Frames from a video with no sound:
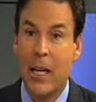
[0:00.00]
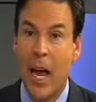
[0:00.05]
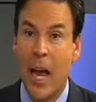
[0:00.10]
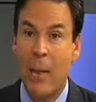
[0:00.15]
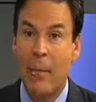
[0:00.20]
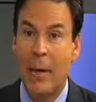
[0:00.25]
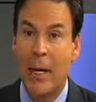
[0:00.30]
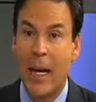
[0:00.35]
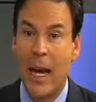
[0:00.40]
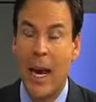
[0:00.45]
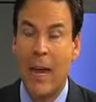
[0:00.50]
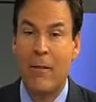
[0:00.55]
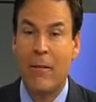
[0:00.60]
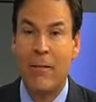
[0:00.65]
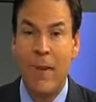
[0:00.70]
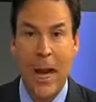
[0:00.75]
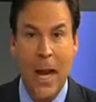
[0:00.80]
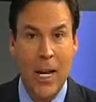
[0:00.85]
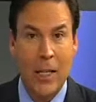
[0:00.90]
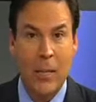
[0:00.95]
topic
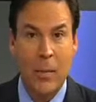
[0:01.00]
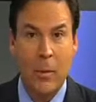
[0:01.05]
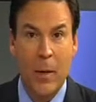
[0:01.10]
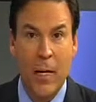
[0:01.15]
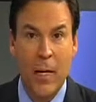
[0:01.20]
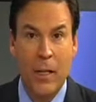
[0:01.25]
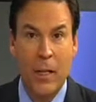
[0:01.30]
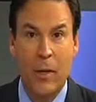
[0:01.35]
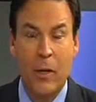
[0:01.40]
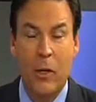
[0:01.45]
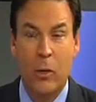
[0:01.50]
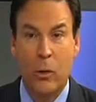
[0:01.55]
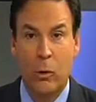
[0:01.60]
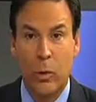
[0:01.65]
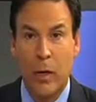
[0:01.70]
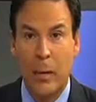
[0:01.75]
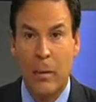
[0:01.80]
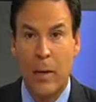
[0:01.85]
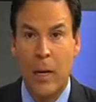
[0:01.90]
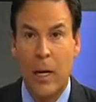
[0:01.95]
advancements in the
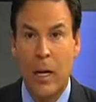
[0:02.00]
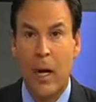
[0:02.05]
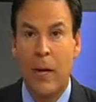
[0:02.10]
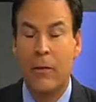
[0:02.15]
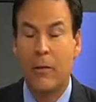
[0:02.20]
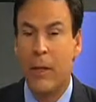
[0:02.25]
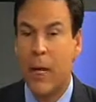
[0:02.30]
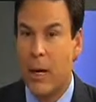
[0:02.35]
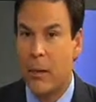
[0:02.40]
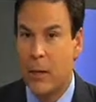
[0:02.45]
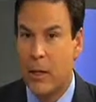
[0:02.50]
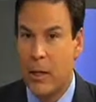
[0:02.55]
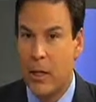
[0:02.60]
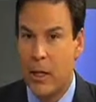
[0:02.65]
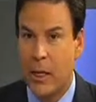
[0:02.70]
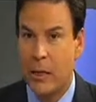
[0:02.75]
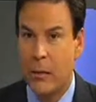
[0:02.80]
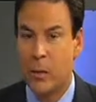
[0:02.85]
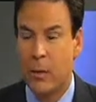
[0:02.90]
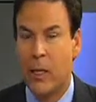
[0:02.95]
treatment of gum
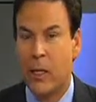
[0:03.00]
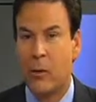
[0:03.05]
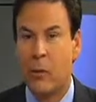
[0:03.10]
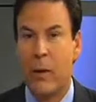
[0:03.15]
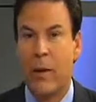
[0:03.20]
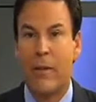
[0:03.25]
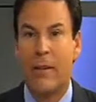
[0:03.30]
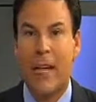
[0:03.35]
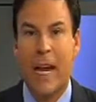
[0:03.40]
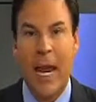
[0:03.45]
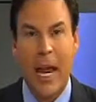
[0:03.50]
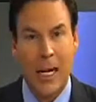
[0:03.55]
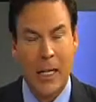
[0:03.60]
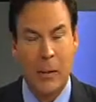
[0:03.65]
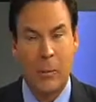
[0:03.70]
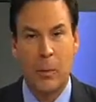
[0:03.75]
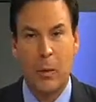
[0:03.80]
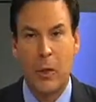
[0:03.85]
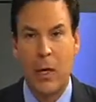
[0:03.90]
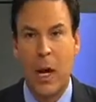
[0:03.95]
disease. With us, we have an
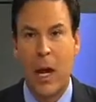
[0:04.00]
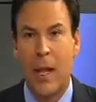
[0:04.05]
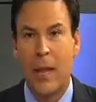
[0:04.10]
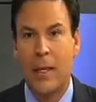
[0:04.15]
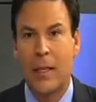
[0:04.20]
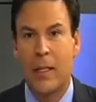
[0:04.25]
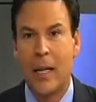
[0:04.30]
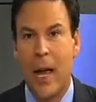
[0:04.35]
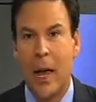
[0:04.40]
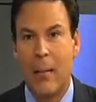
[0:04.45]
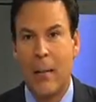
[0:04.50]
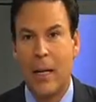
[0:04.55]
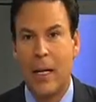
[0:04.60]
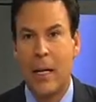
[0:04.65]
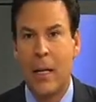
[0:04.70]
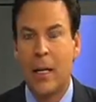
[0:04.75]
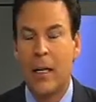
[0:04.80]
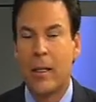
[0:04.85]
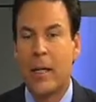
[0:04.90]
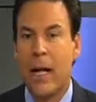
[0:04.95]
expert on the
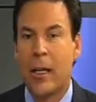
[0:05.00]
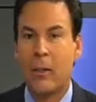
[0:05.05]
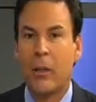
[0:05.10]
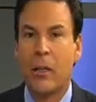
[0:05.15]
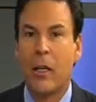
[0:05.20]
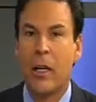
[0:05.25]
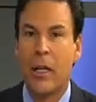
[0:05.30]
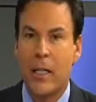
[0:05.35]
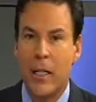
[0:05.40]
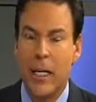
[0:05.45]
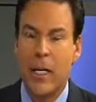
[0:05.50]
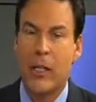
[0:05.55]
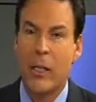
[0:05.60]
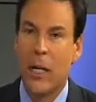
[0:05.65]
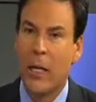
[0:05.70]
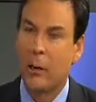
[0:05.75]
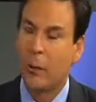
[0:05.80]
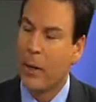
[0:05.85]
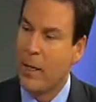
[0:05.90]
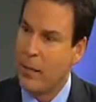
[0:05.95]
topic, Dr.
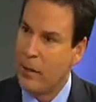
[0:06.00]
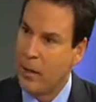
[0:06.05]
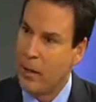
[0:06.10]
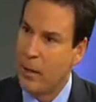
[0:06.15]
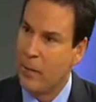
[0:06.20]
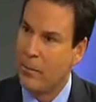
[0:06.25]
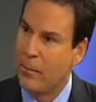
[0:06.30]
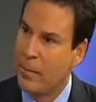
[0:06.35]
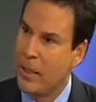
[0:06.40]
Digiallorenzo.